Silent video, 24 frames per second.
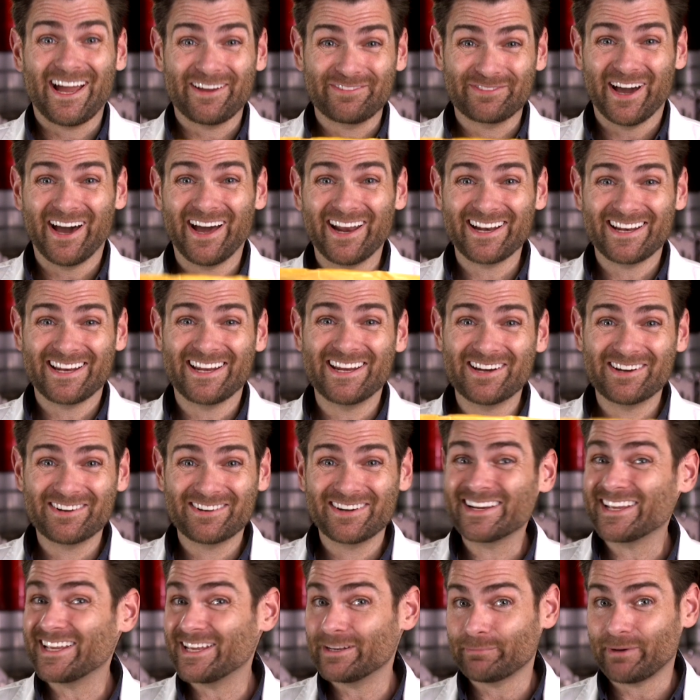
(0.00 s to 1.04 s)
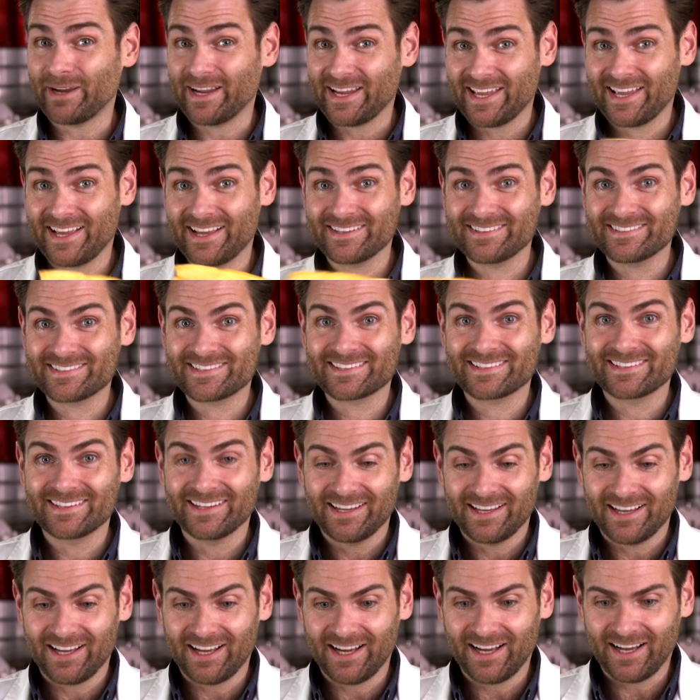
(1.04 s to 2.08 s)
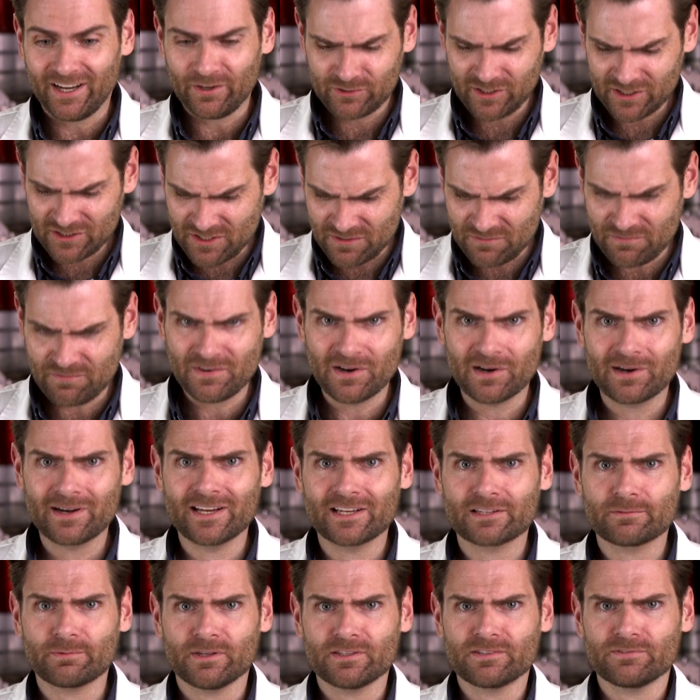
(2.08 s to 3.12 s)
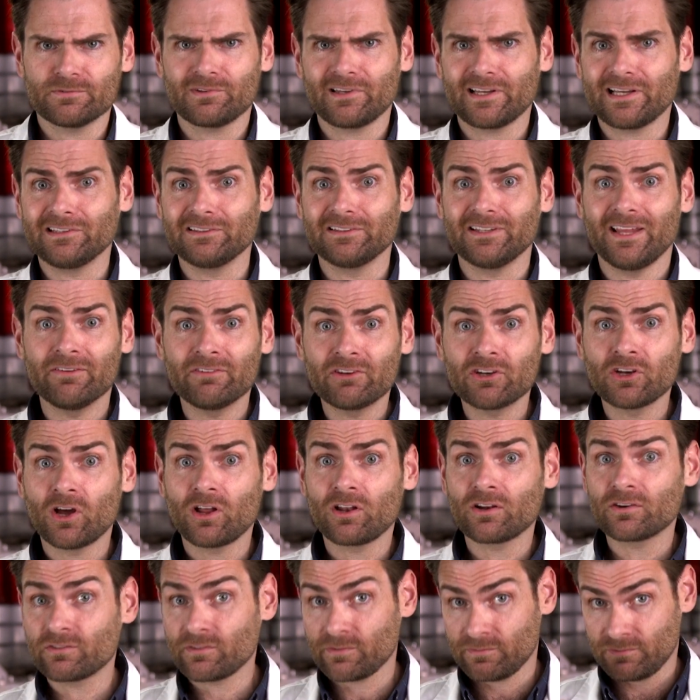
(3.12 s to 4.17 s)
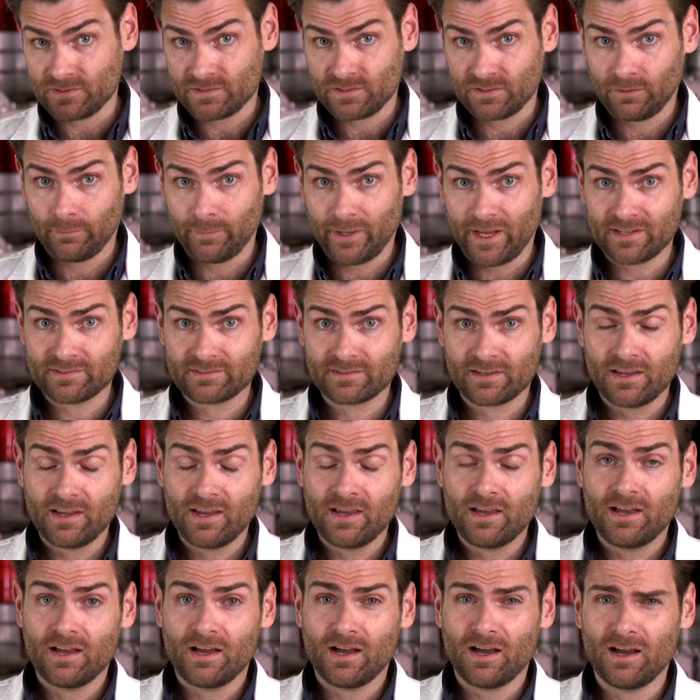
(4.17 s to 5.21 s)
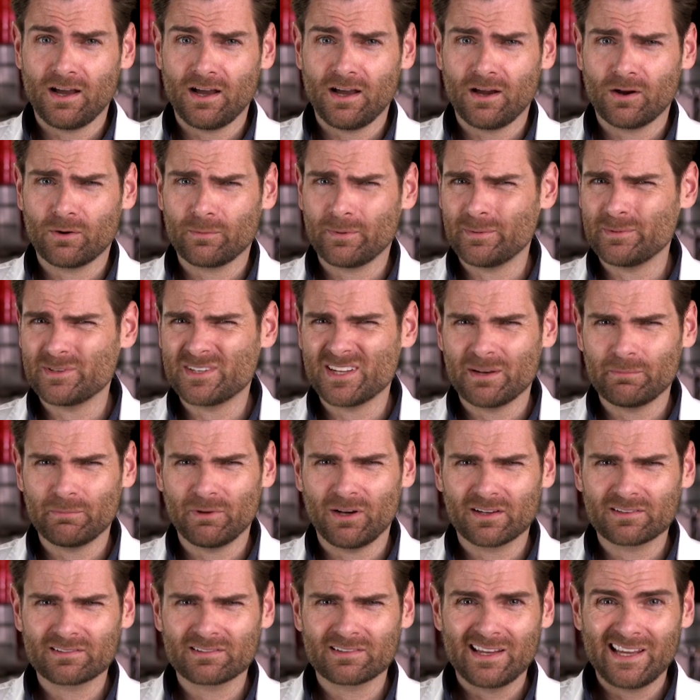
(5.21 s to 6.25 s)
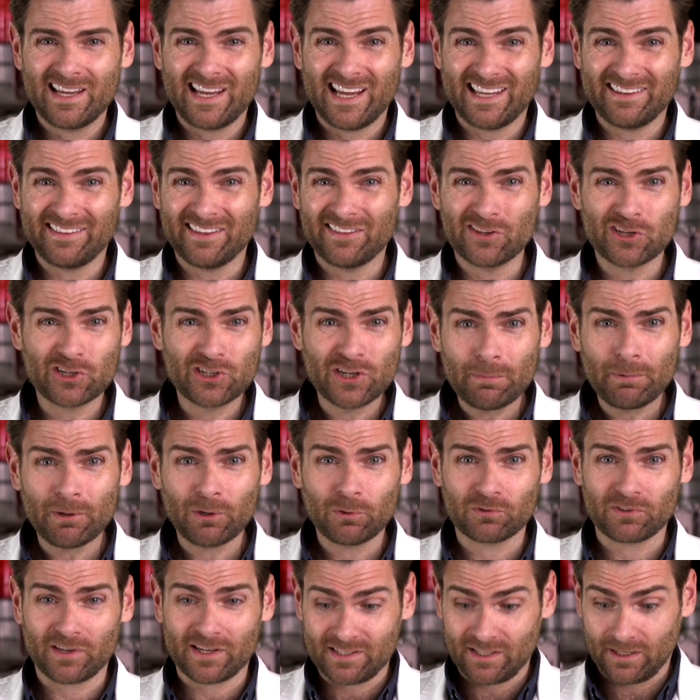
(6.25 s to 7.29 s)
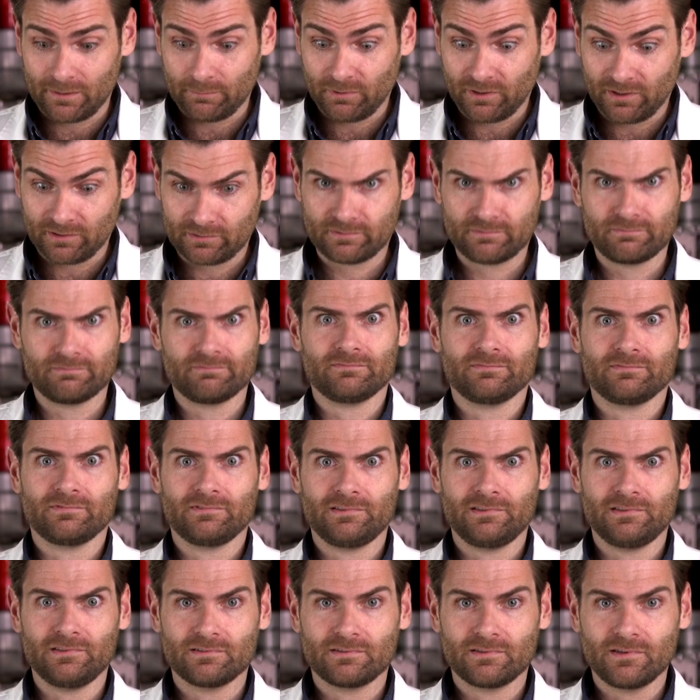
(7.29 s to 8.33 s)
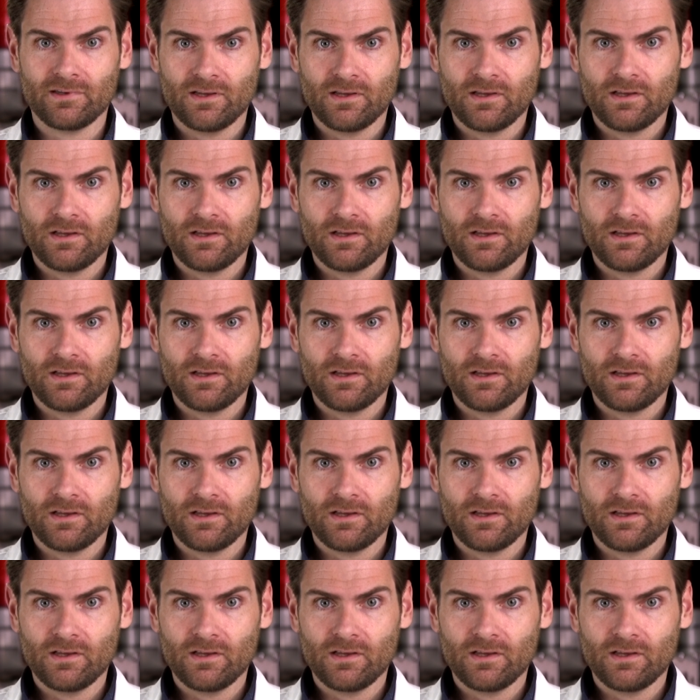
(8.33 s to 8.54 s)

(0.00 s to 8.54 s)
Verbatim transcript: I've got it here in my hands. Uh, it's actually very expensive. It's like $11 for a single mask, uh, or maybe 10 bucks. And then the shipping was like 10 bucks. Jeez.